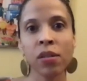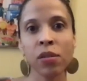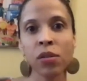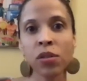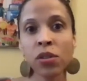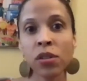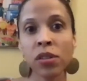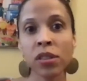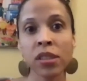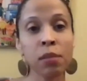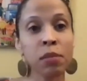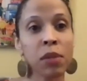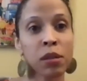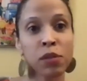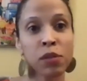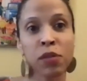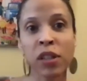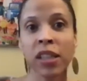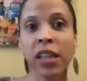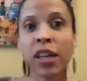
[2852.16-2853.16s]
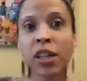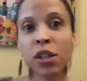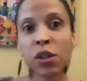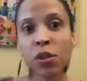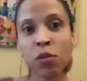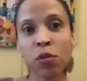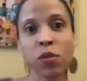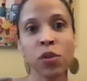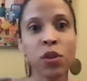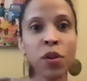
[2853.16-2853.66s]
sometimes feeling like
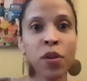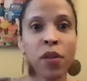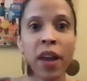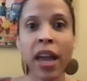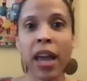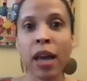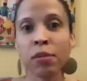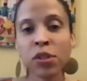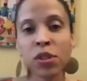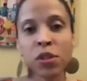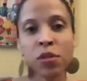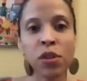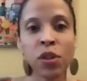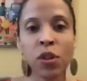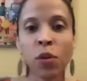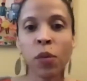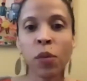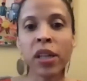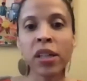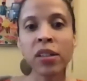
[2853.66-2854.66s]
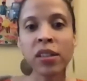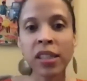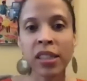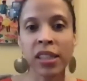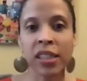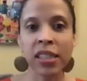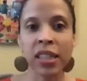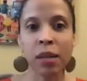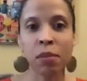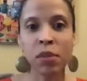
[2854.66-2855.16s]
you're you're the hamster in the wheel at
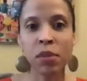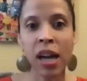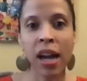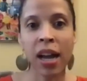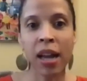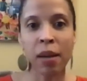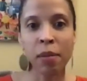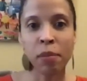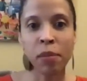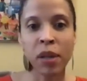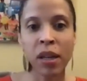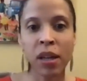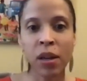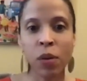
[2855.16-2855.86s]
the same time